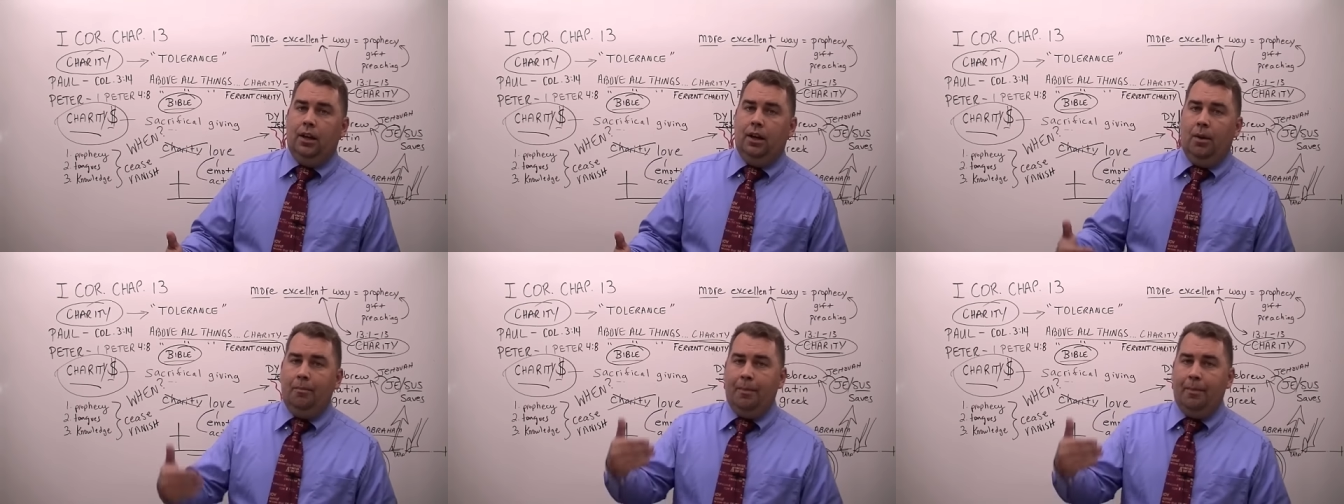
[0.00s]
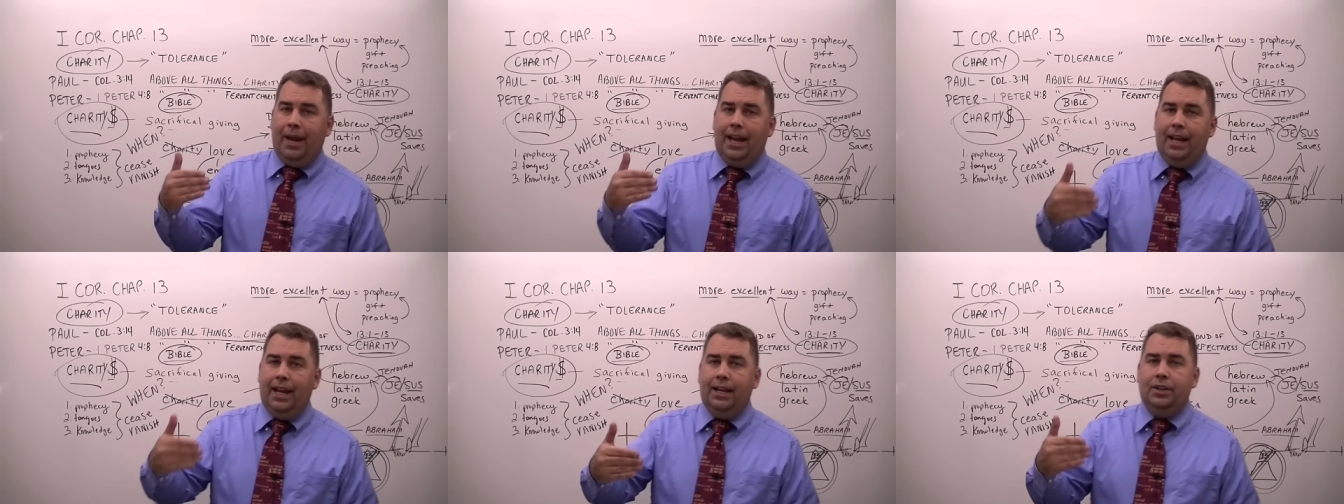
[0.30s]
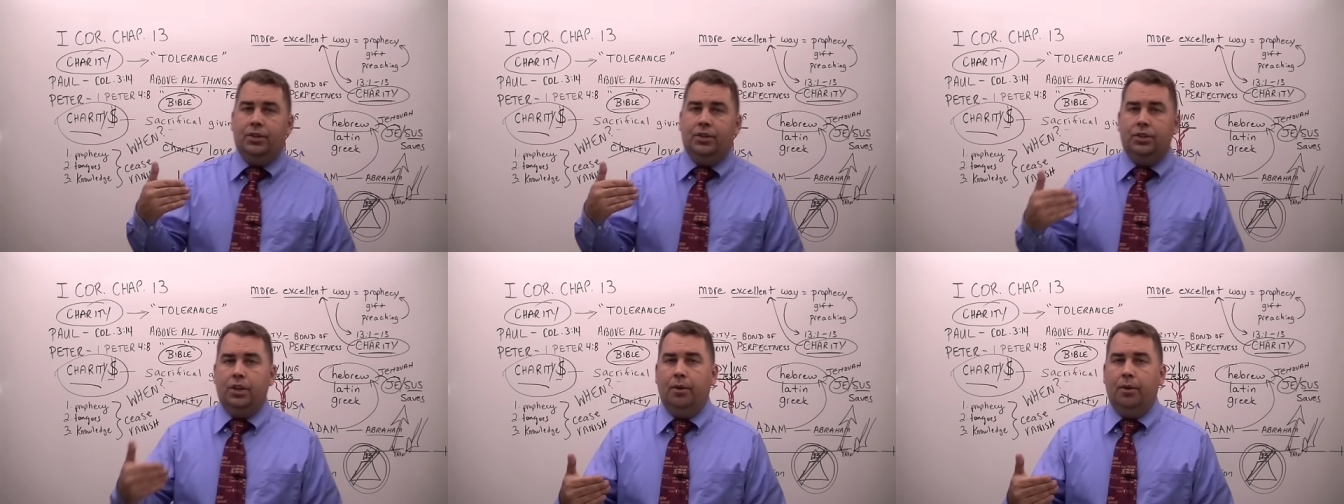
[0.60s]
A
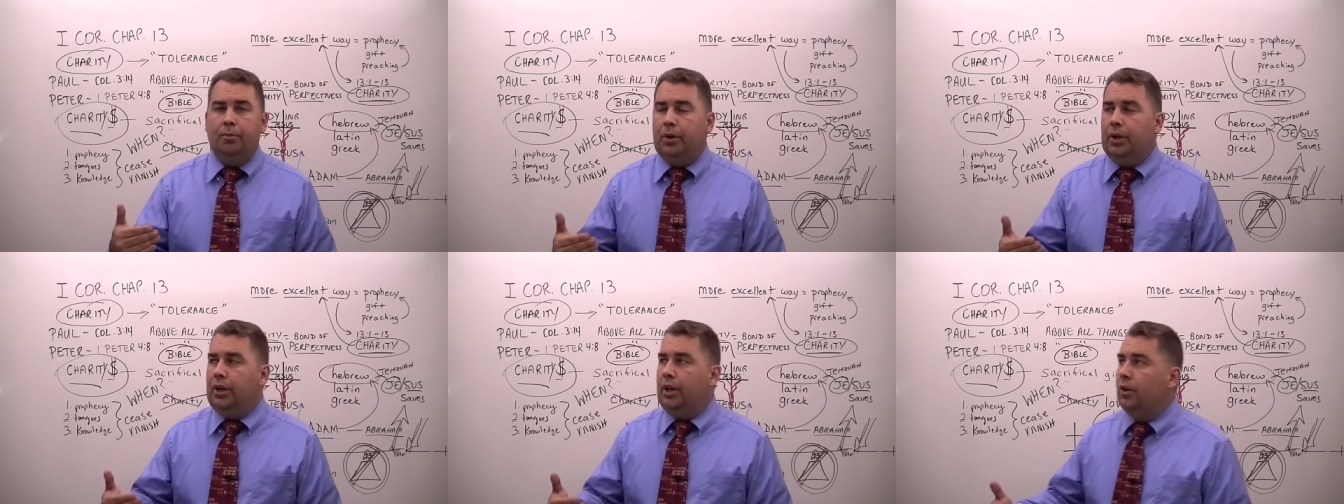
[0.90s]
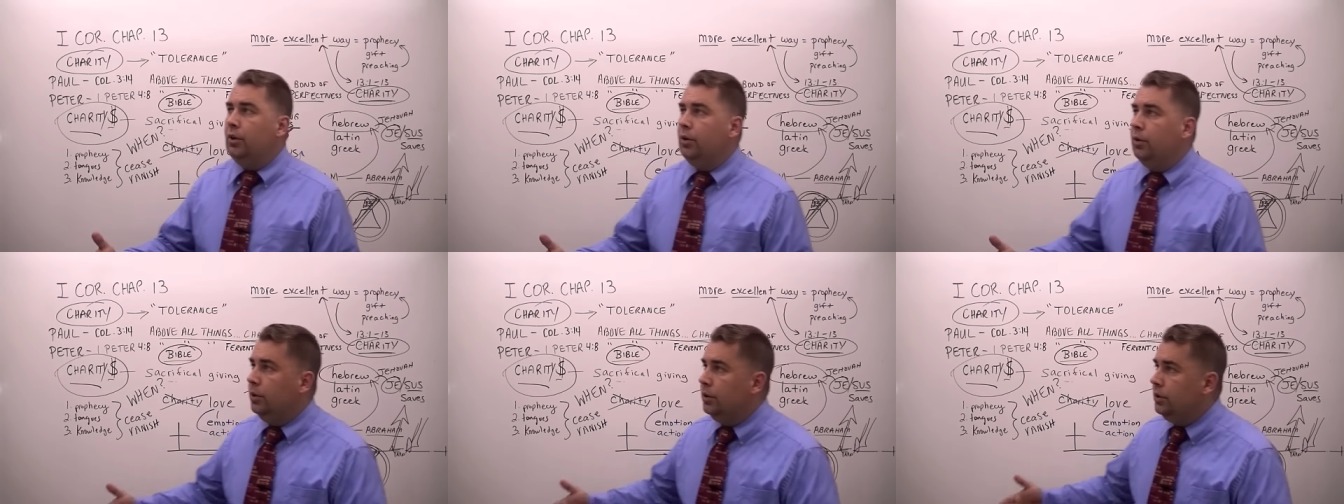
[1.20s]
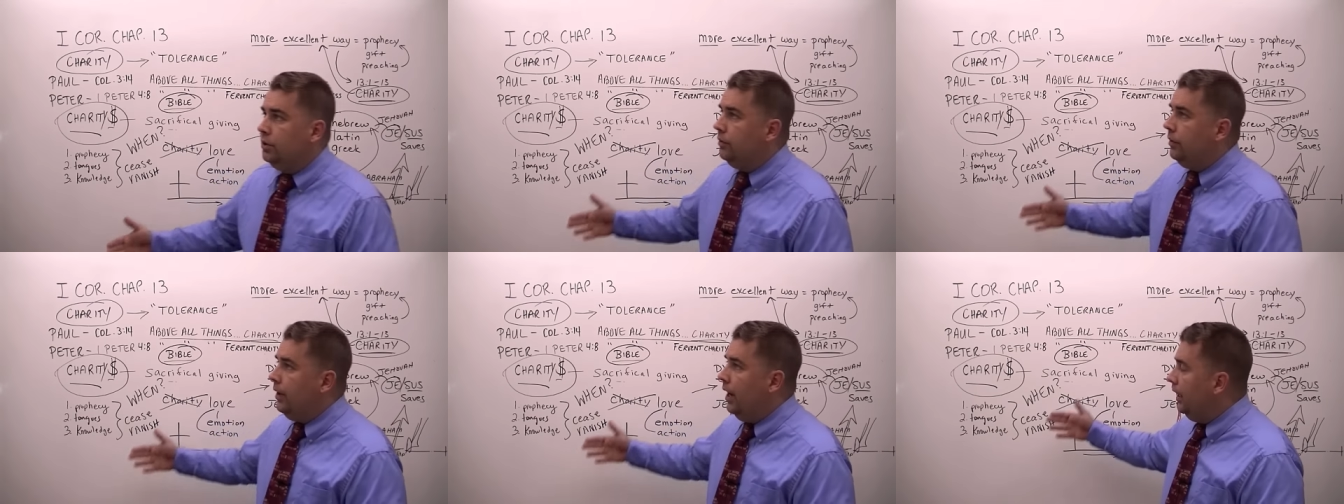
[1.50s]
man is someone who
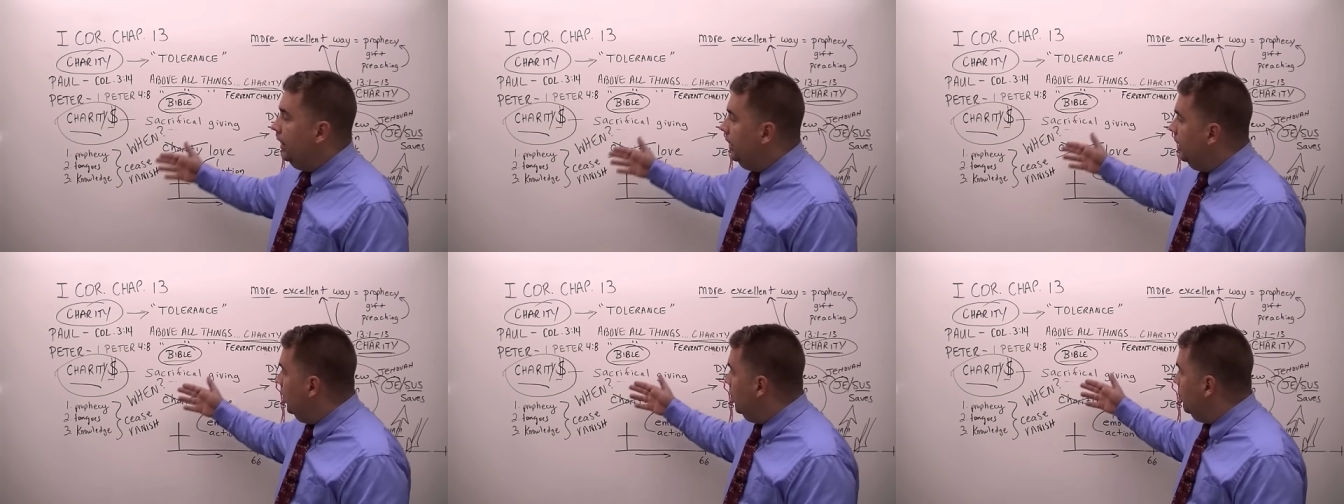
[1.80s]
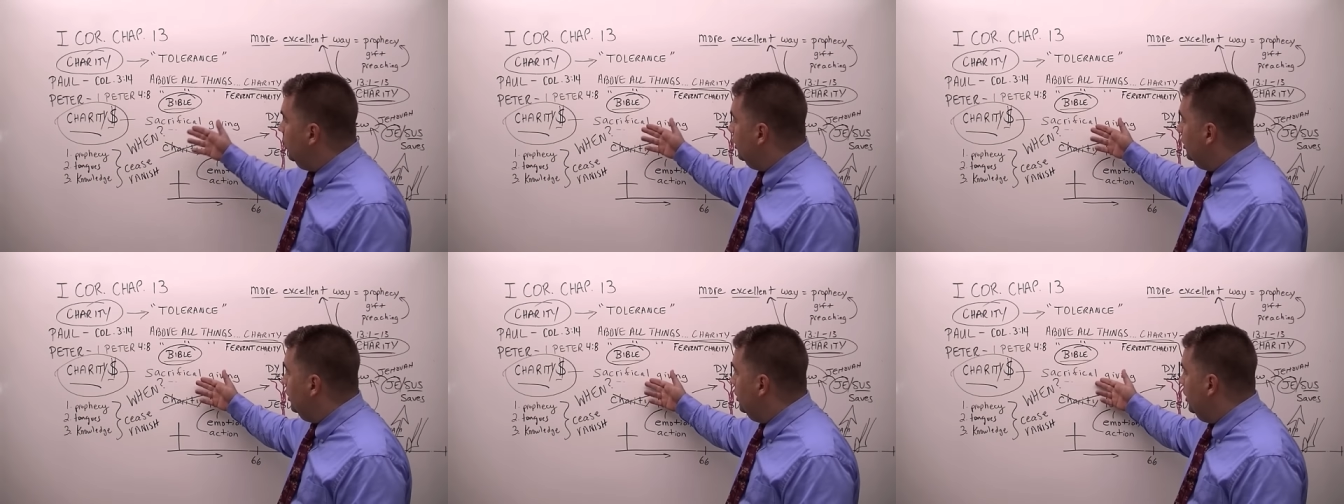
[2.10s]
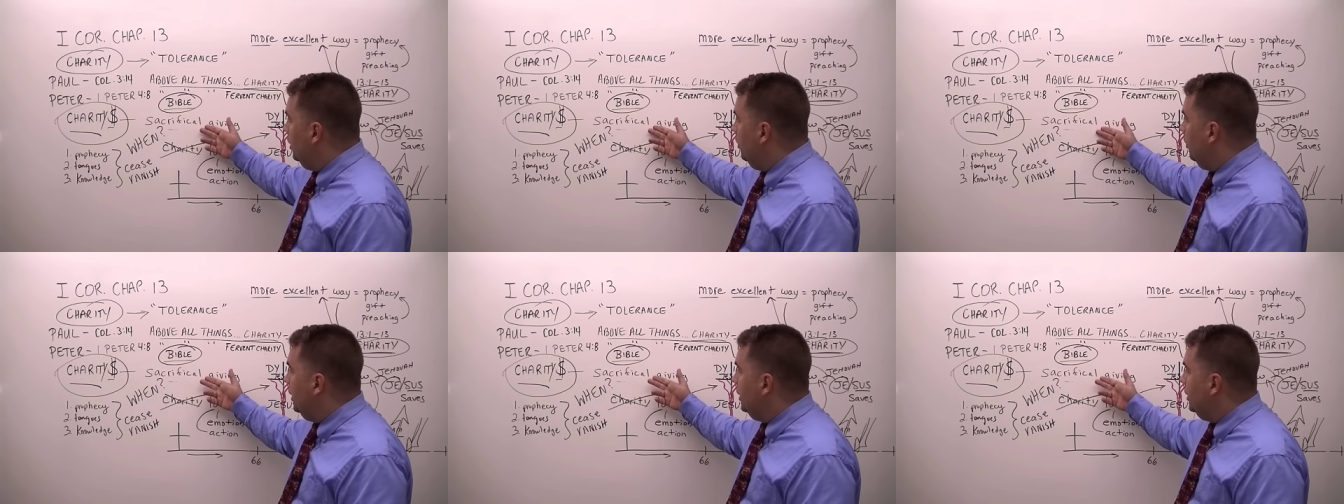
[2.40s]
has finally
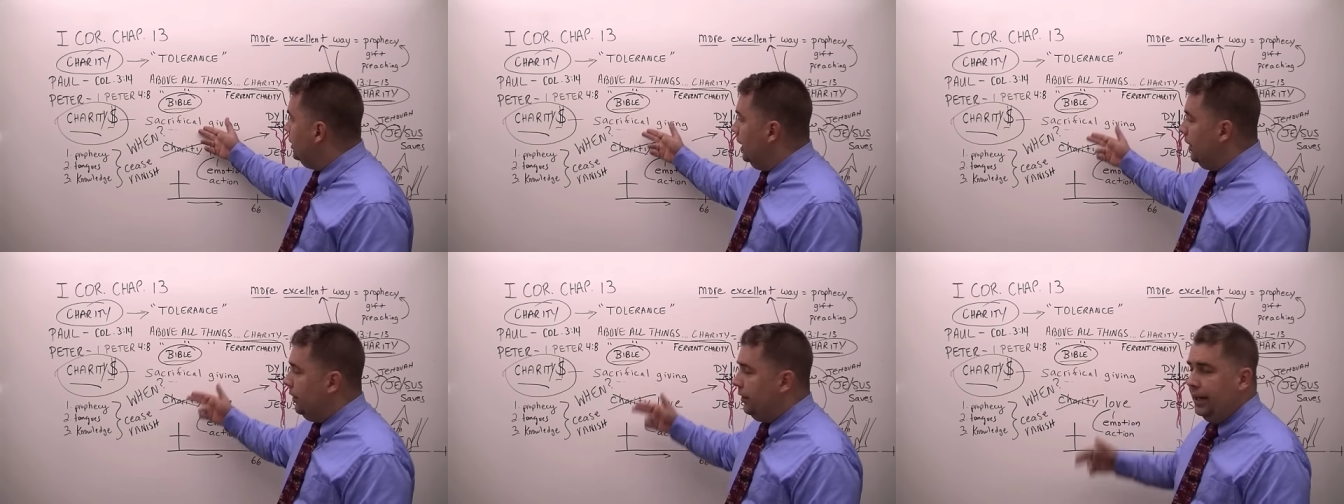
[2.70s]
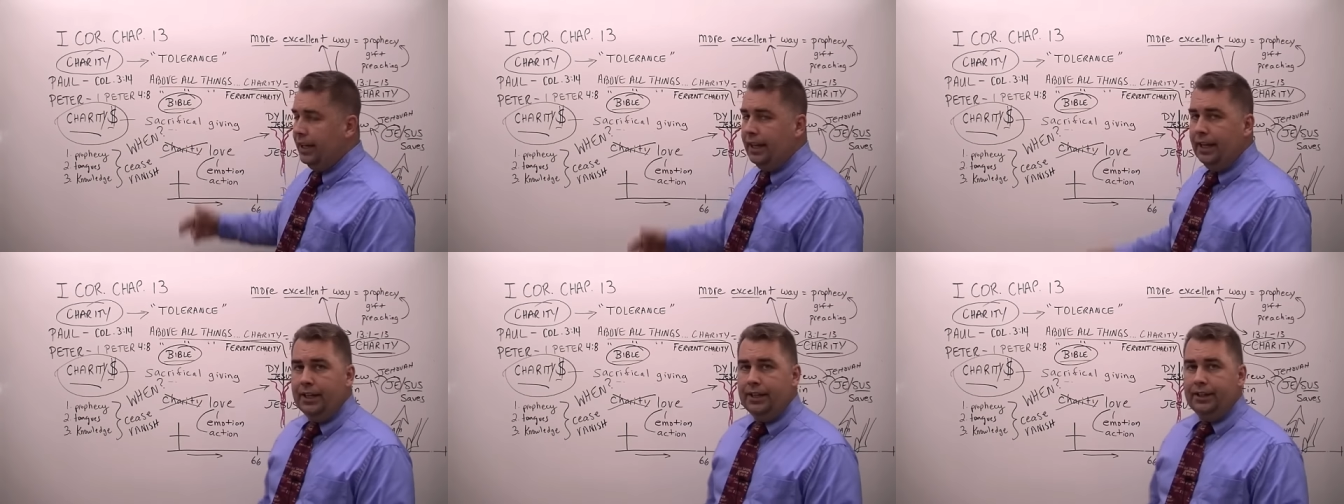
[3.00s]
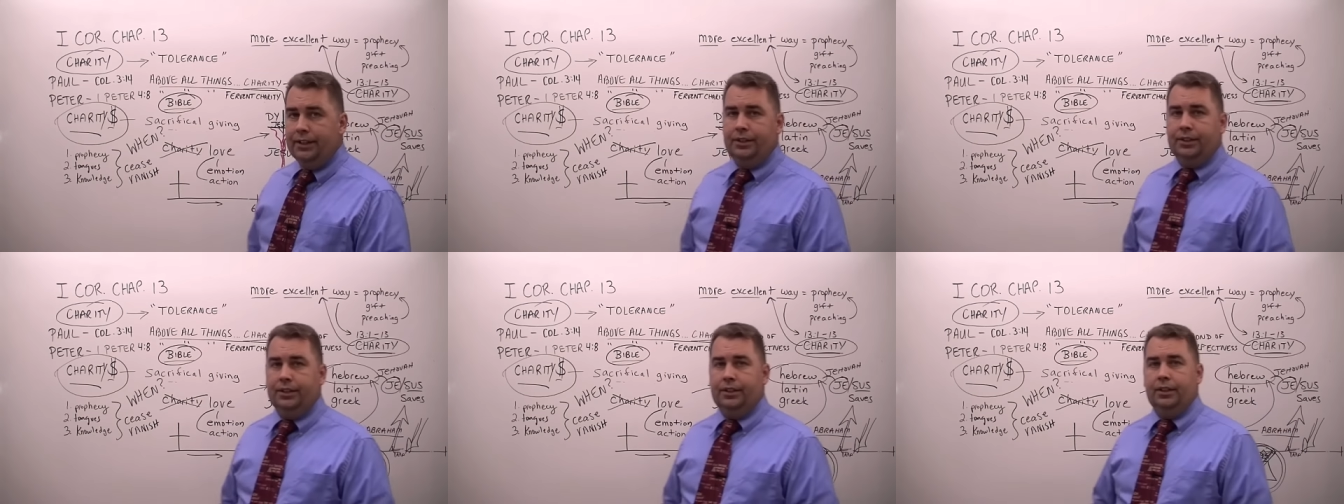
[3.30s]
understood what charity
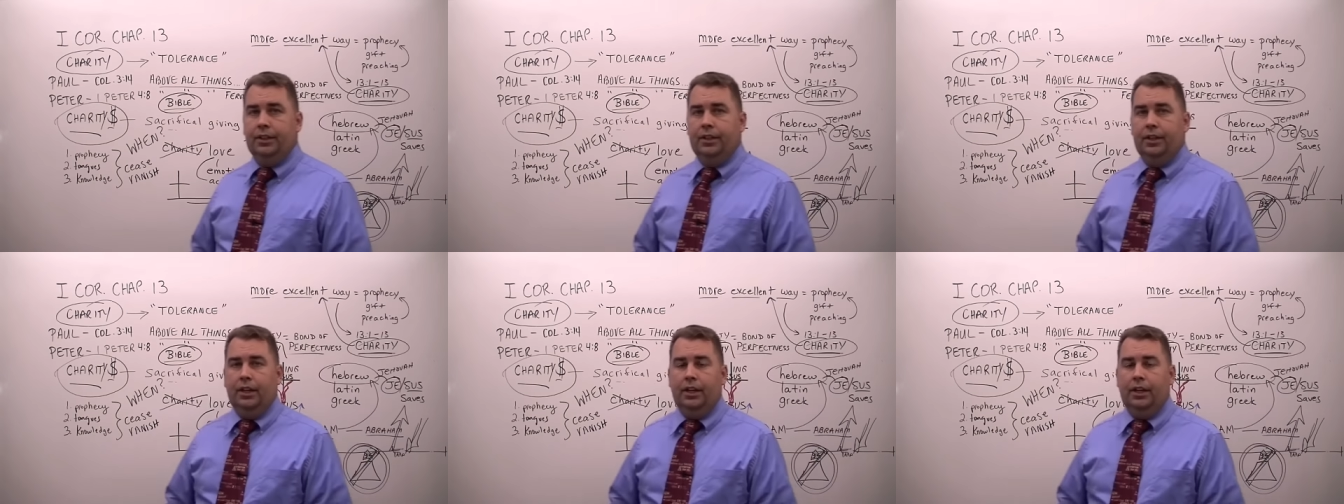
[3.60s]
is.